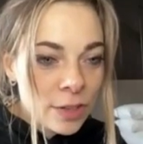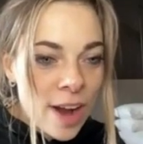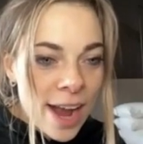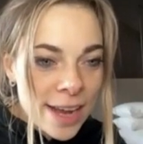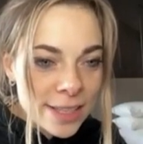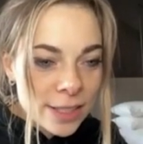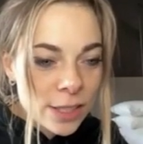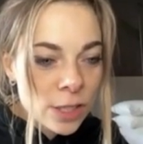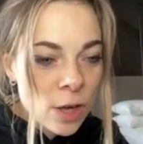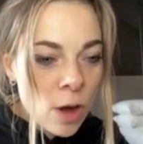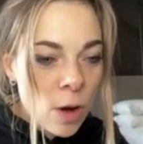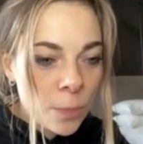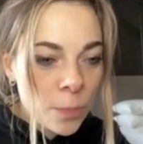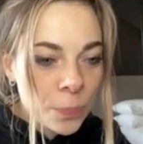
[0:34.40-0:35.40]
Right.
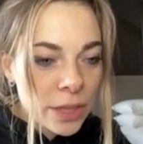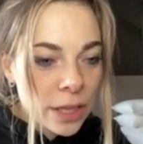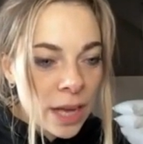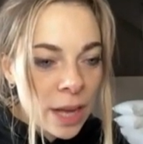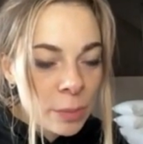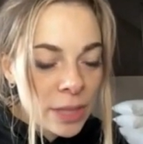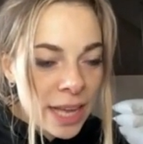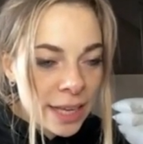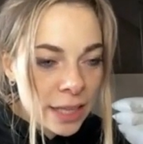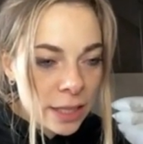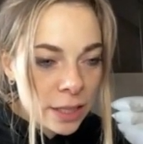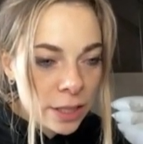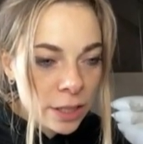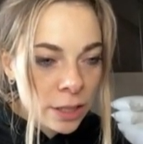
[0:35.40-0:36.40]
So I'm
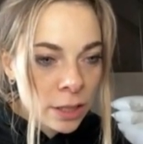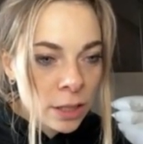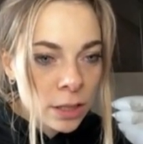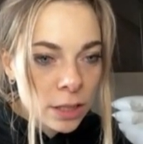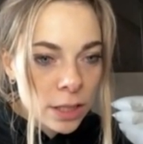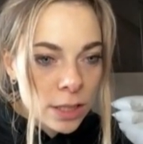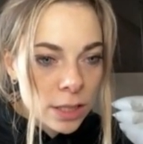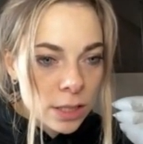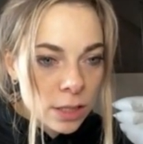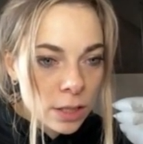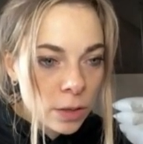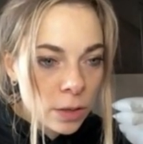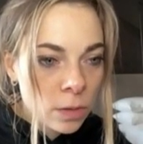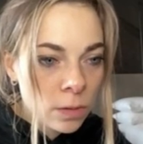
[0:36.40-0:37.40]
lucky here. He
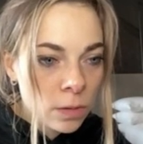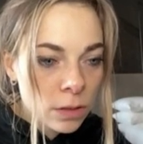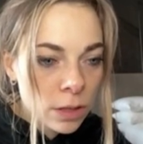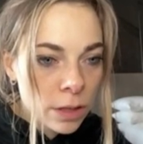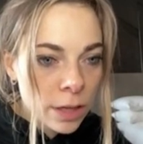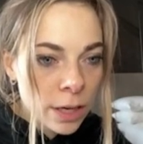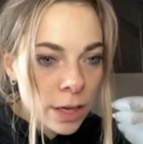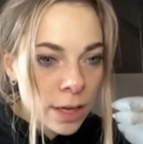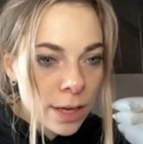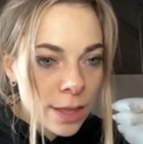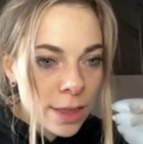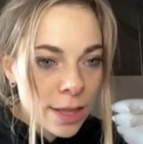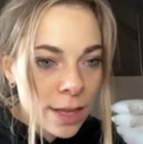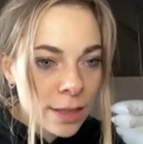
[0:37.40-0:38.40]
doesn't go there,
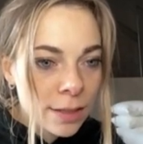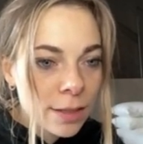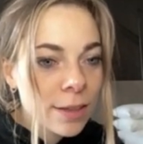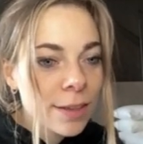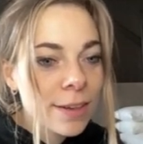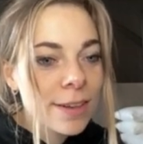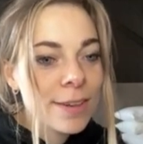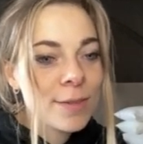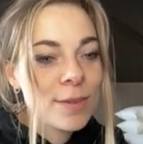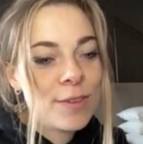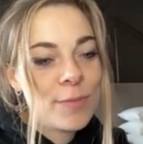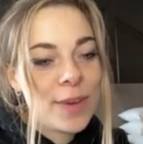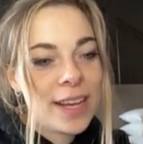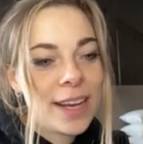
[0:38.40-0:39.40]
and then.
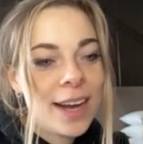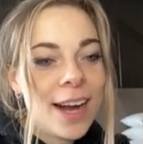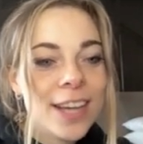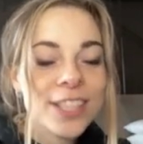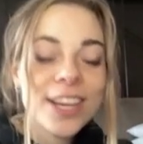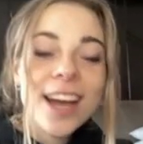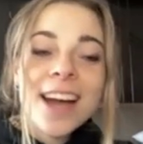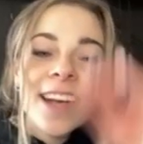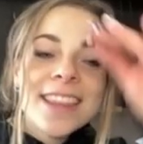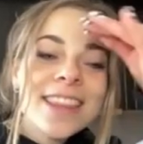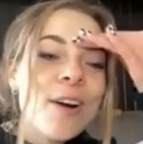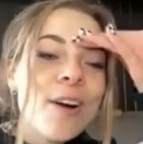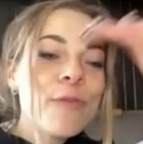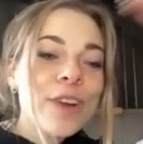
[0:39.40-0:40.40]
Oh my gosh!
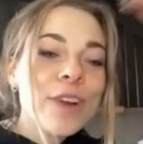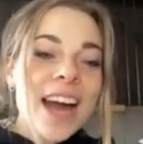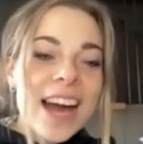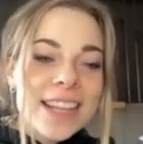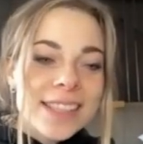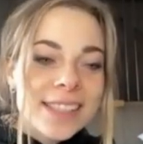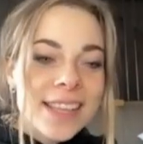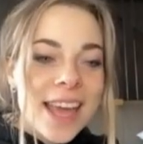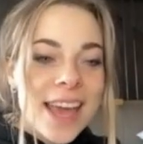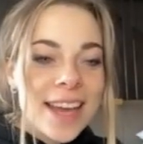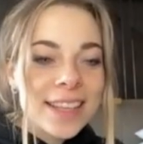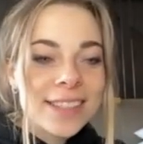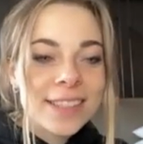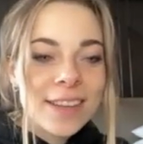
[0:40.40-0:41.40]
No, for God's
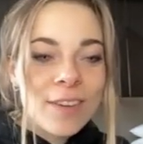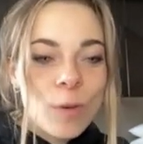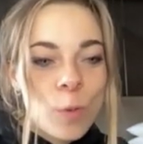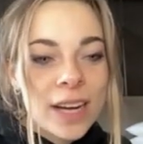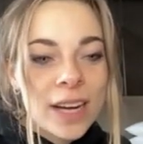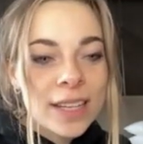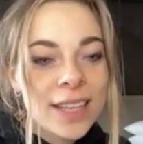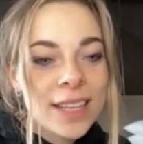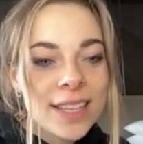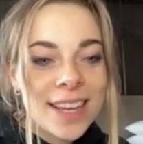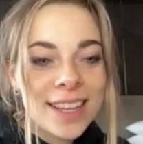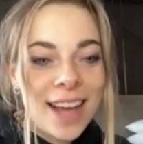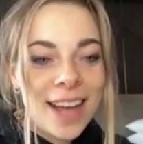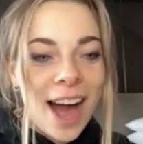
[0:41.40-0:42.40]
sakes! What an
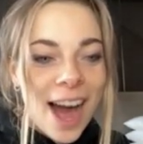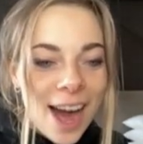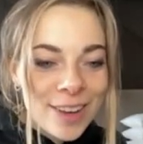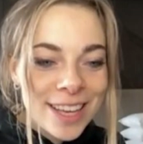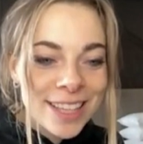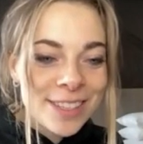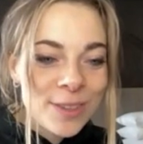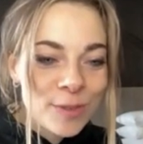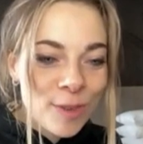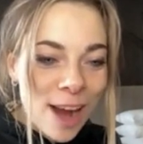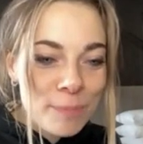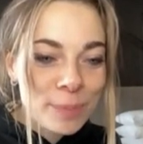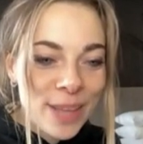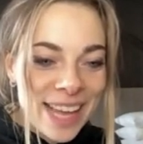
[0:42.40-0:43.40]
idiot! How can you
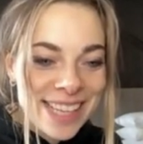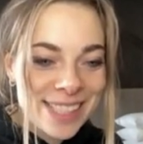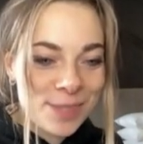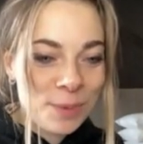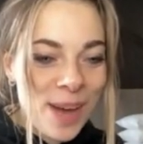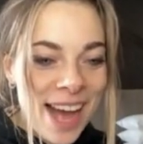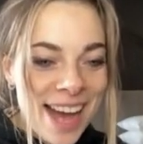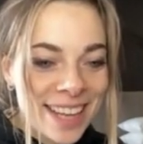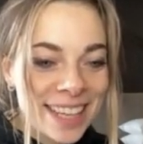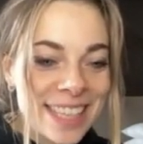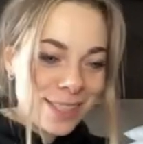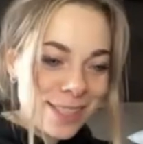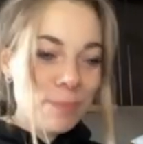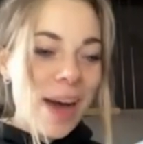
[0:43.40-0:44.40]
write plus one?
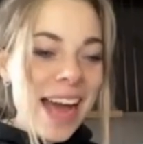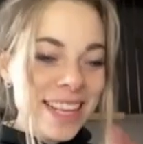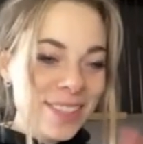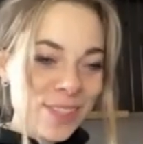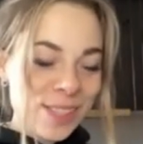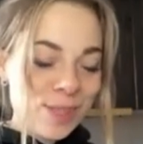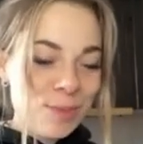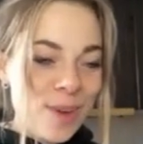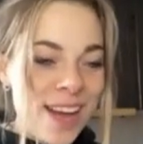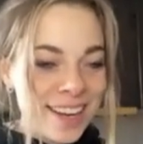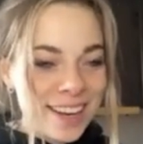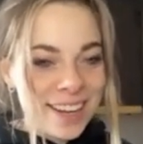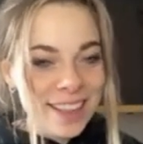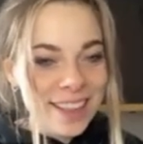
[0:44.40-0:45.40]
It's minus
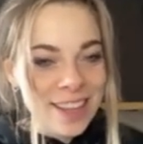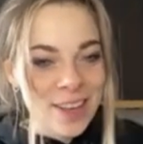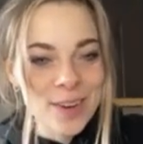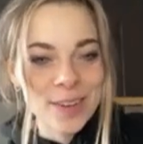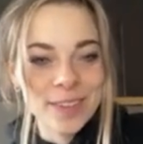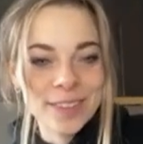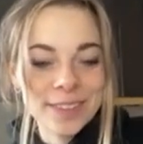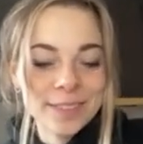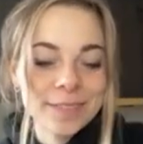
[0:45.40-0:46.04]
one. Hello.